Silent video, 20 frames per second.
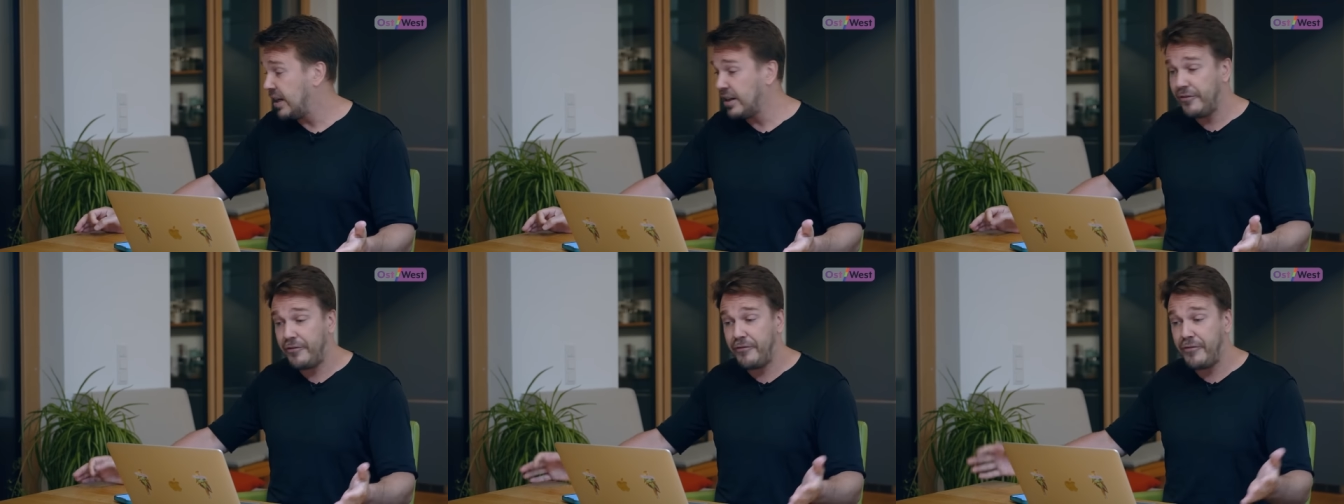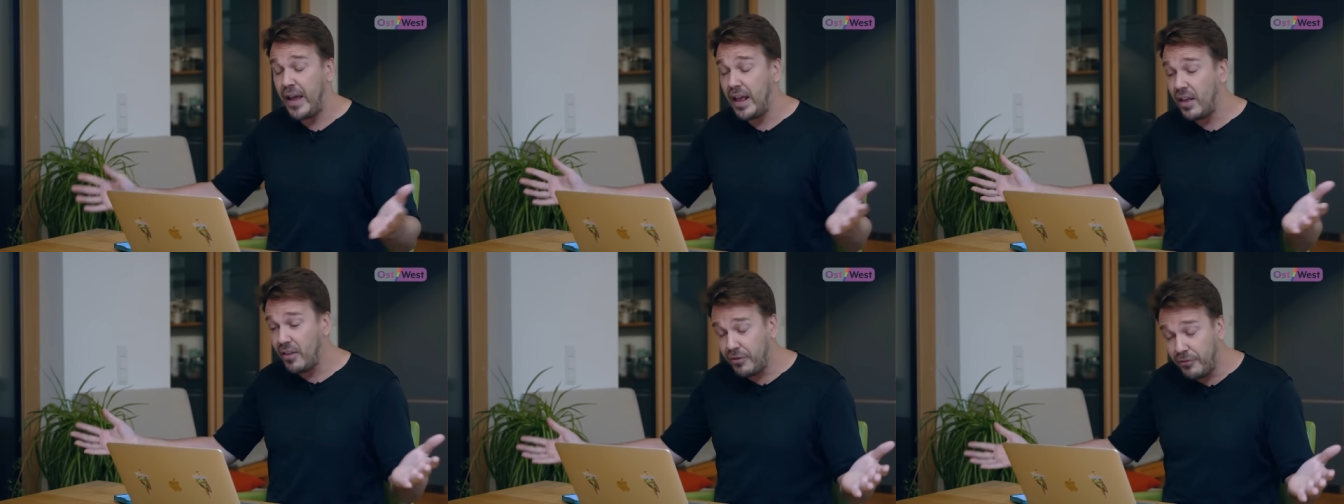
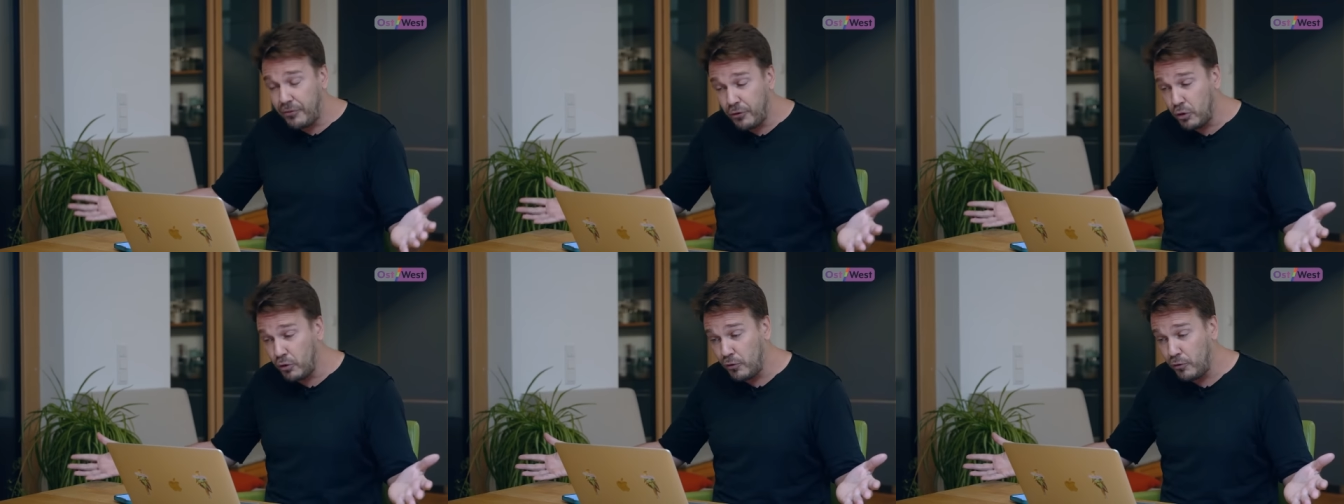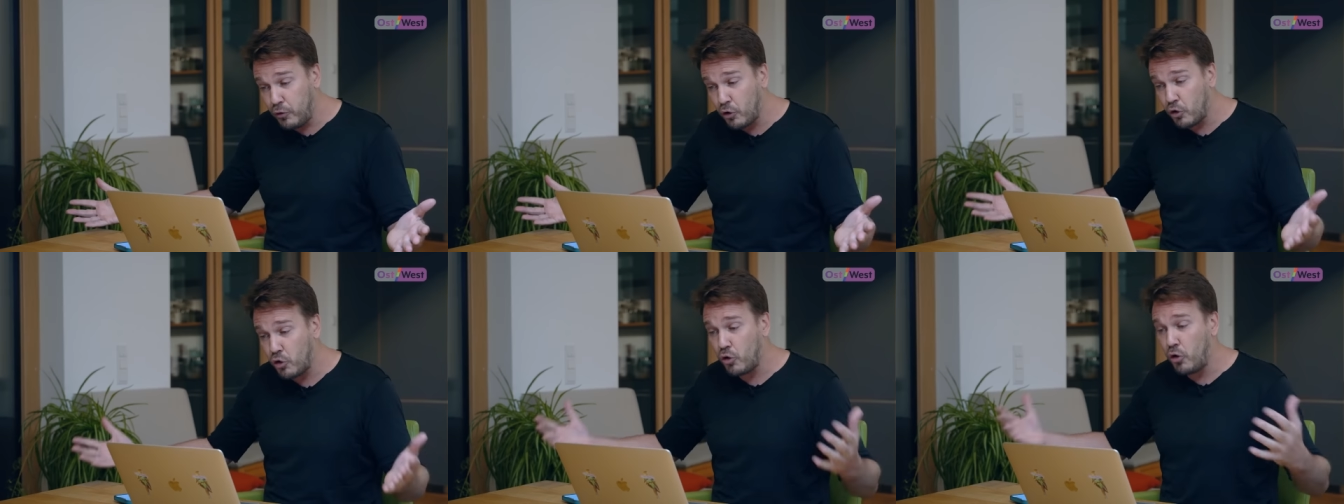unthankful
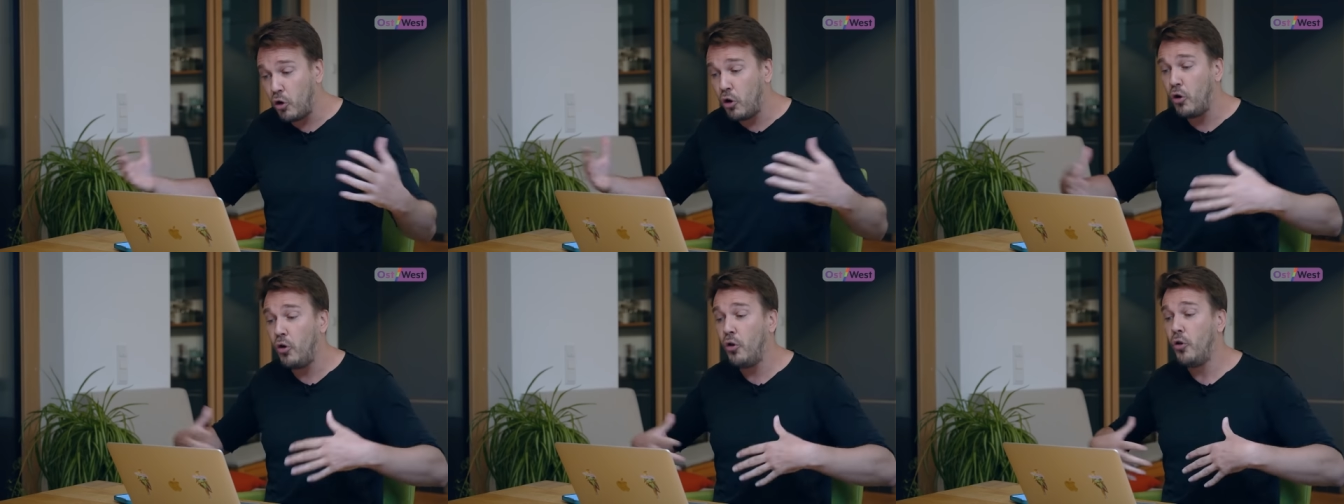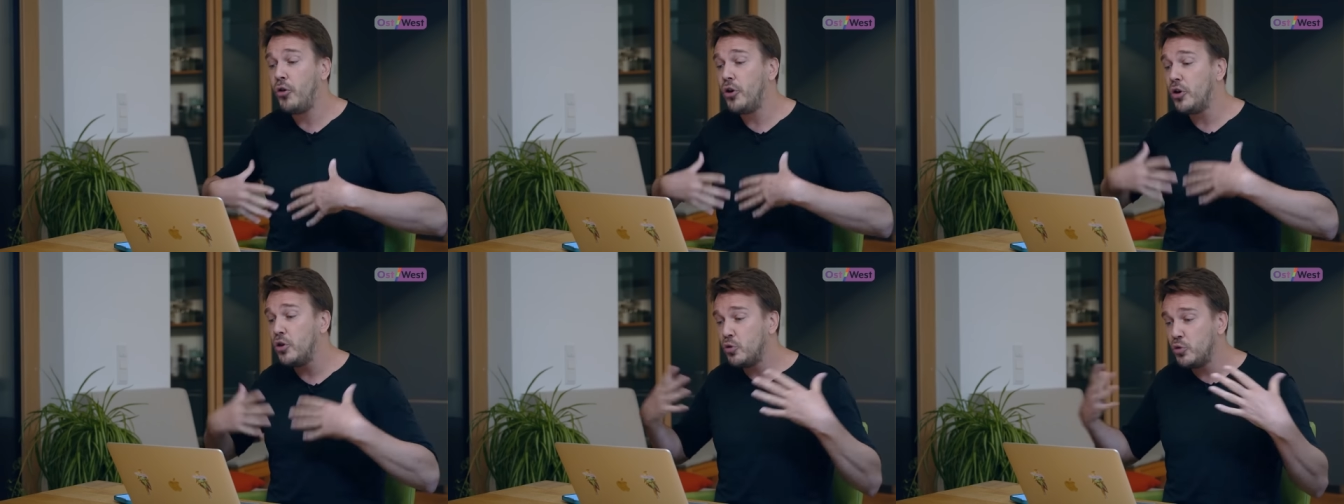for
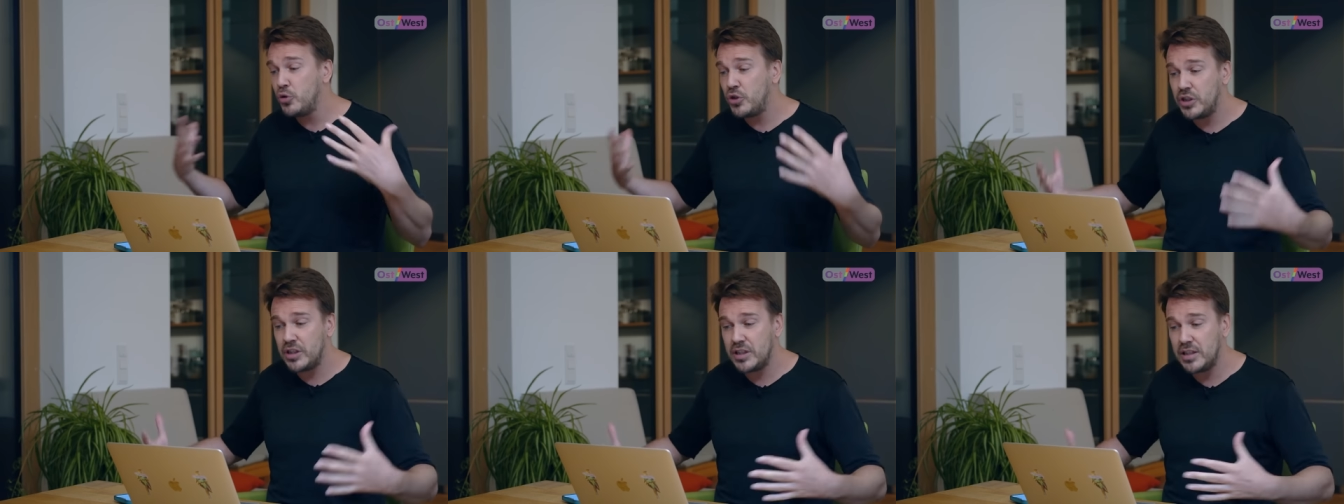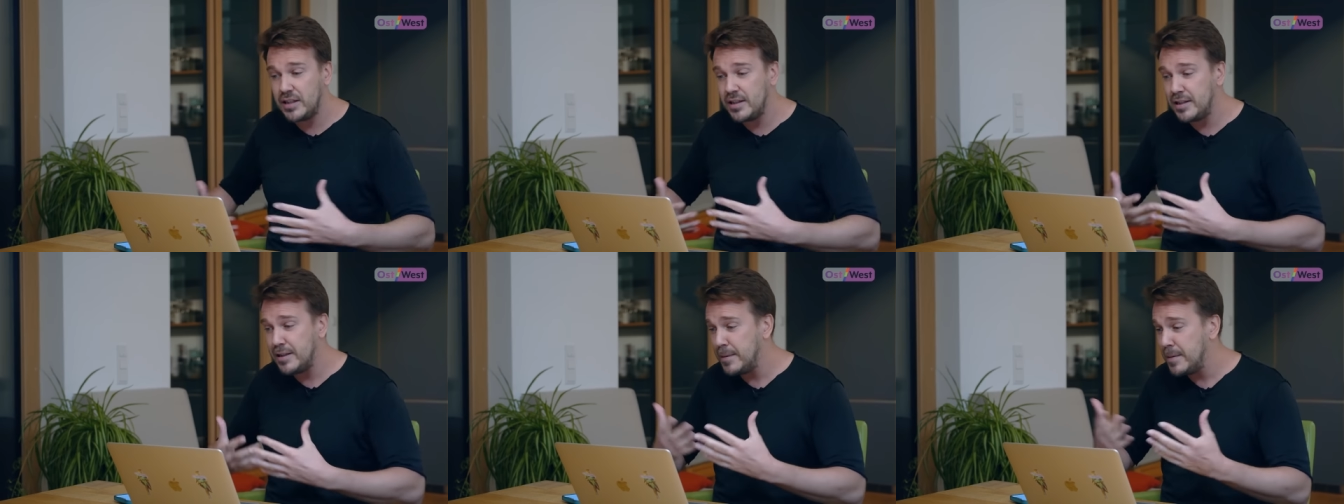all
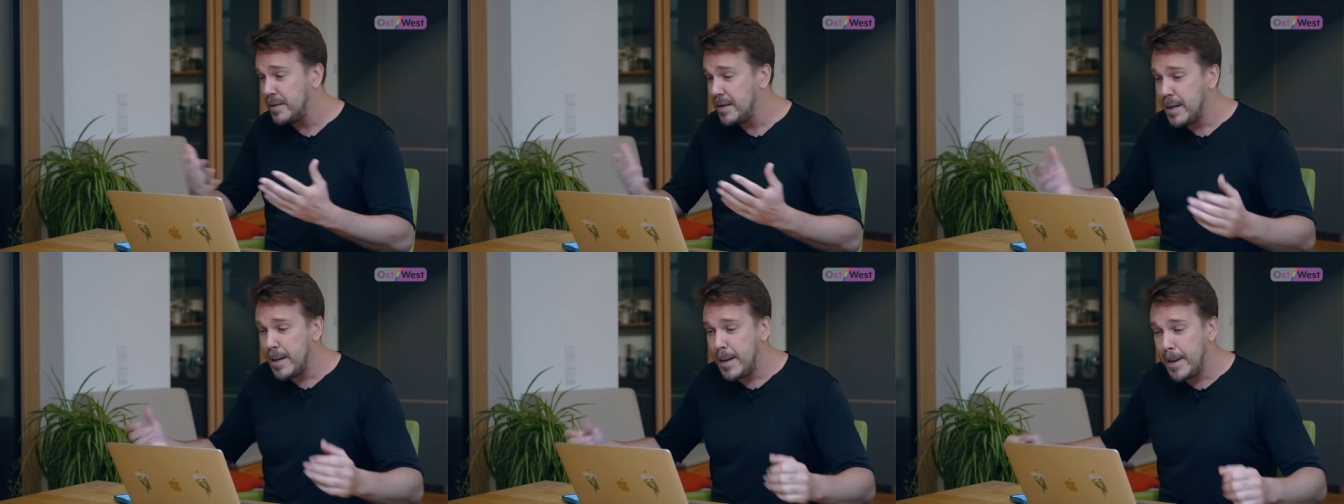those, uh,